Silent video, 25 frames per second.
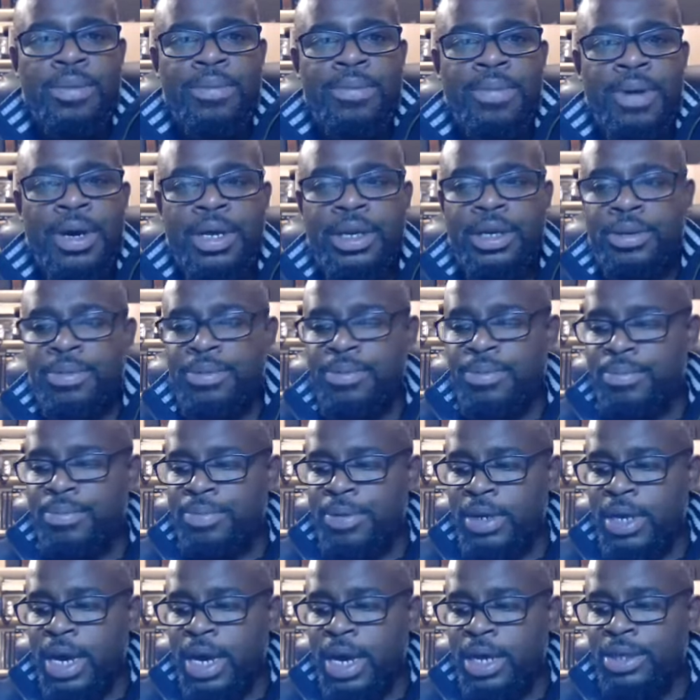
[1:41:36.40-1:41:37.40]
But
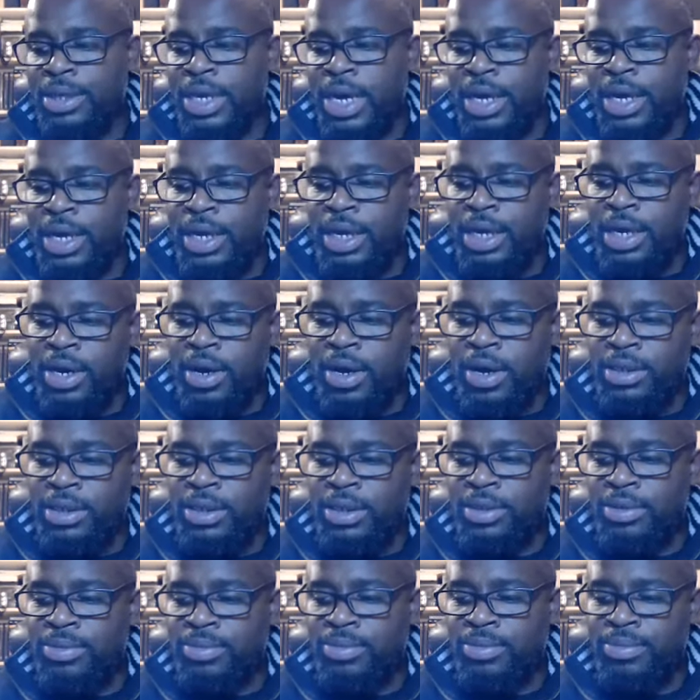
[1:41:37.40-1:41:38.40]
beyond that, he
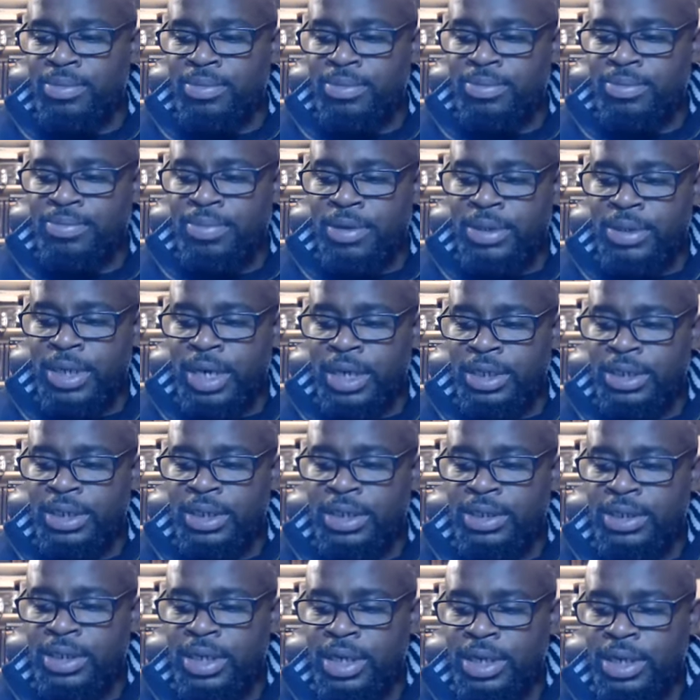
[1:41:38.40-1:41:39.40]
also
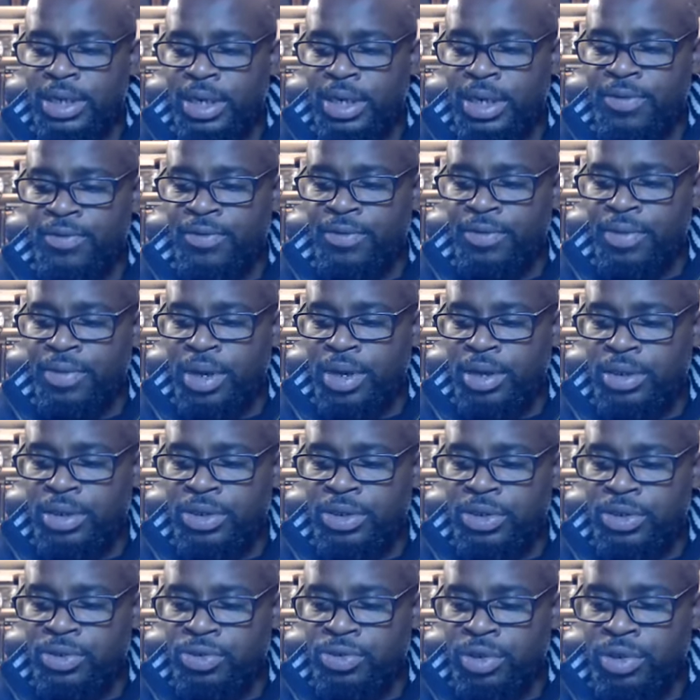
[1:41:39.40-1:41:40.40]
possesses, I think, an
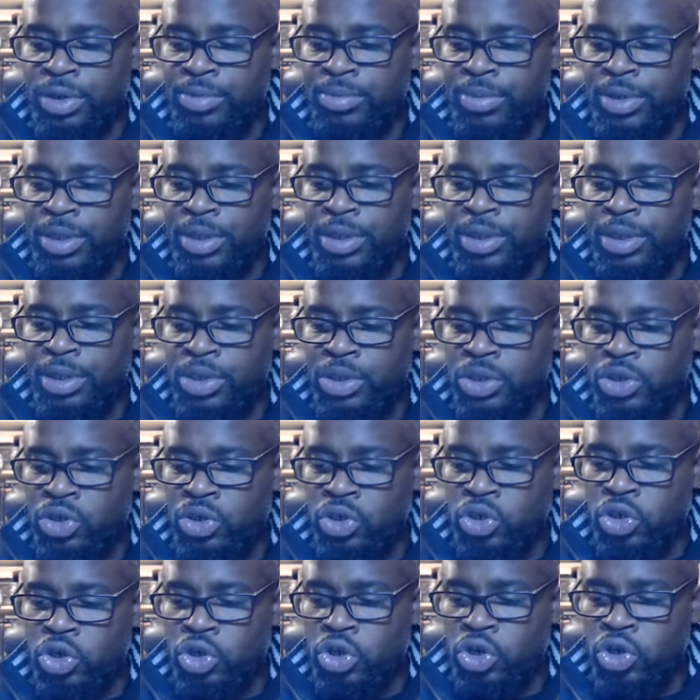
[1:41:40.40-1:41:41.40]
extremely
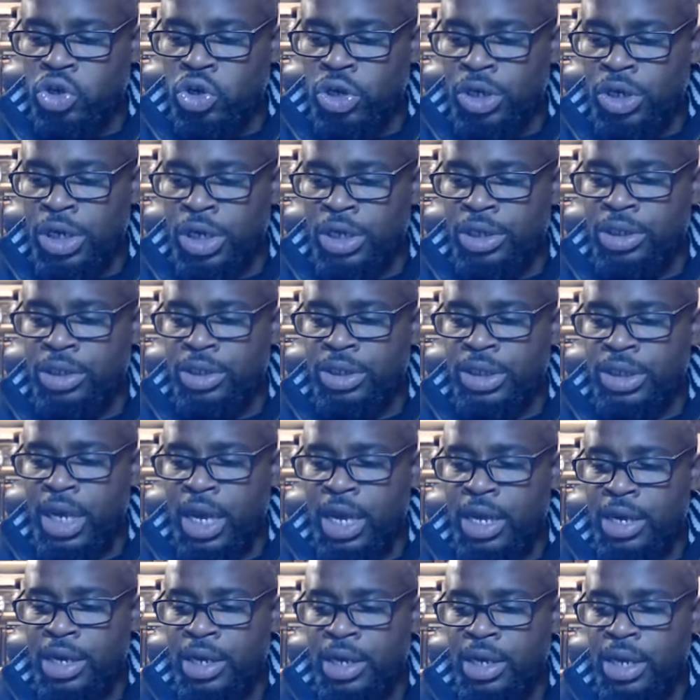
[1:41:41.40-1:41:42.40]
good
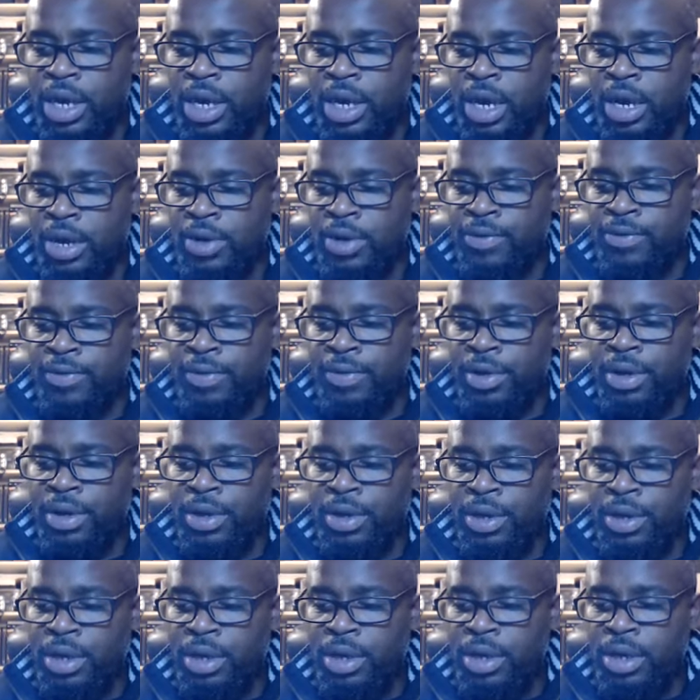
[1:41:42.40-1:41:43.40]
understanding of
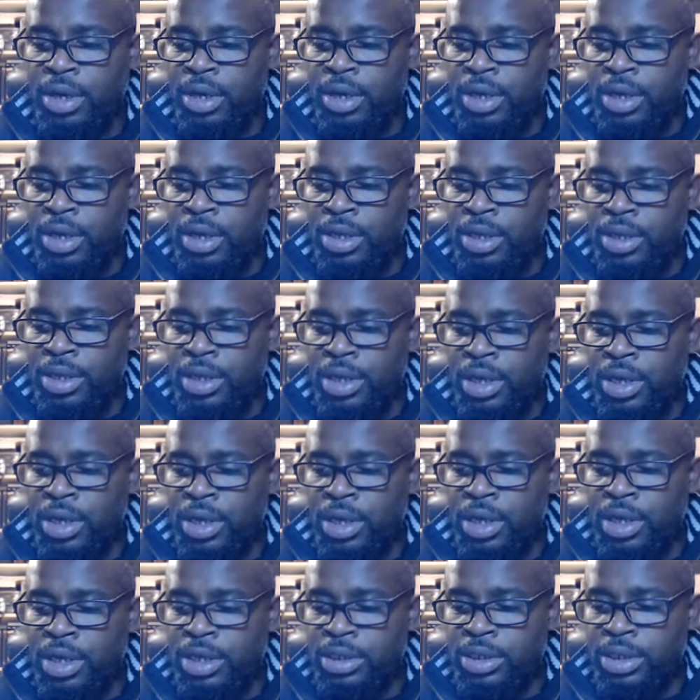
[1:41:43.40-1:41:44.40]

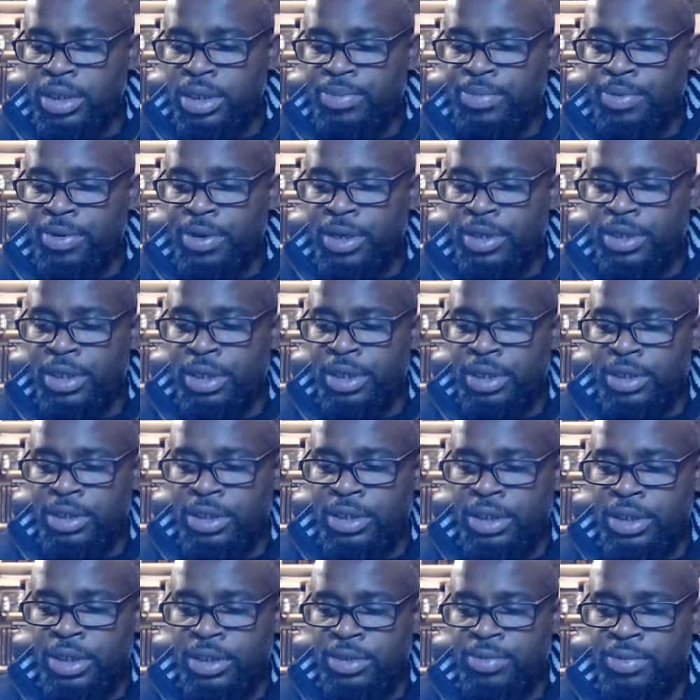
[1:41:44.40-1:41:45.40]
the contemporary
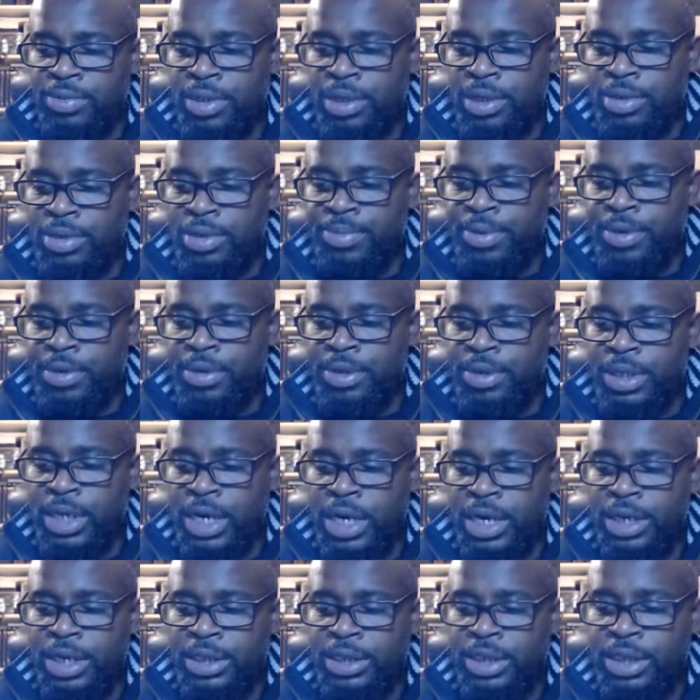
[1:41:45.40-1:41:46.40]
tendencies within computer
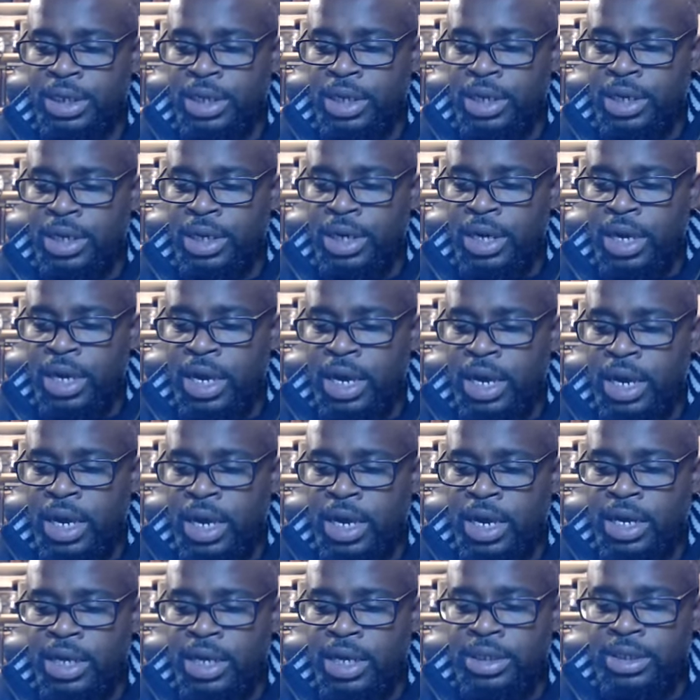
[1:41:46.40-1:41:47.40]
science.
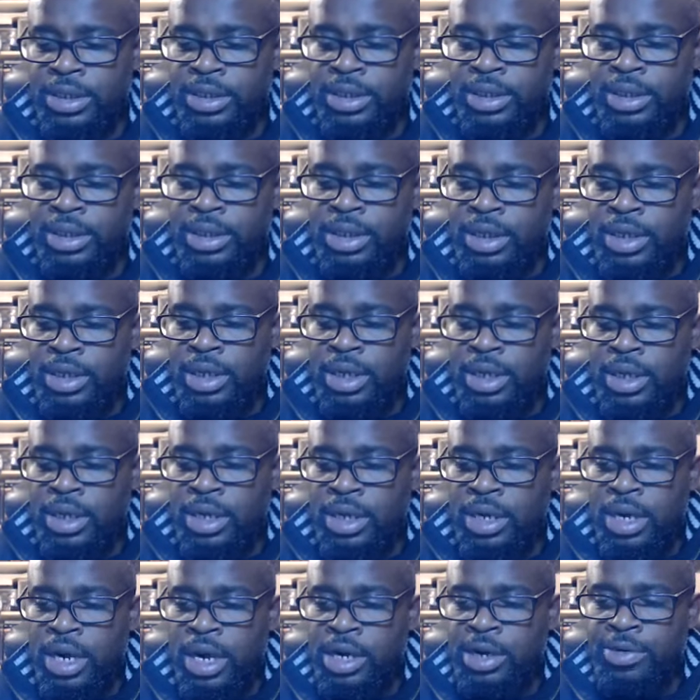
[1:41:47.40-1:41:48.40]
And
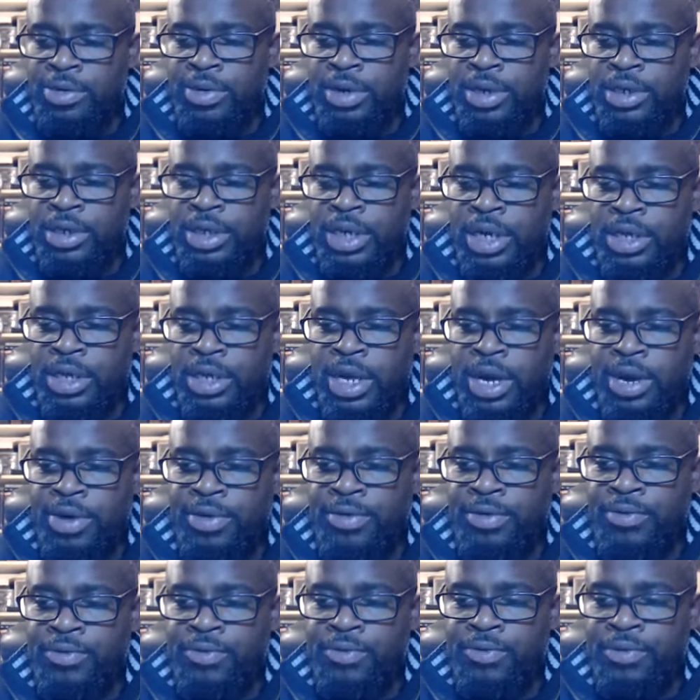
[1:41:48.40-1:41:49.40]
I don't want to take that
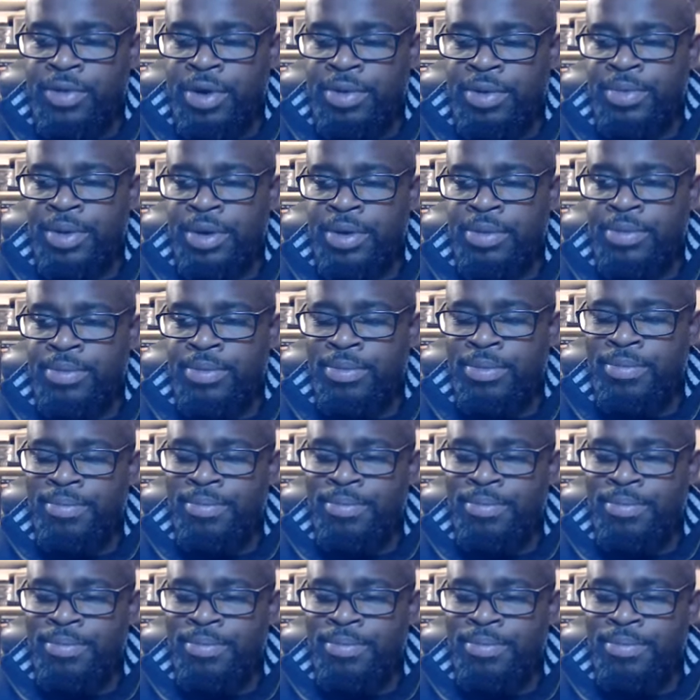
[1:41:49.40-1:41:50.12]
from him.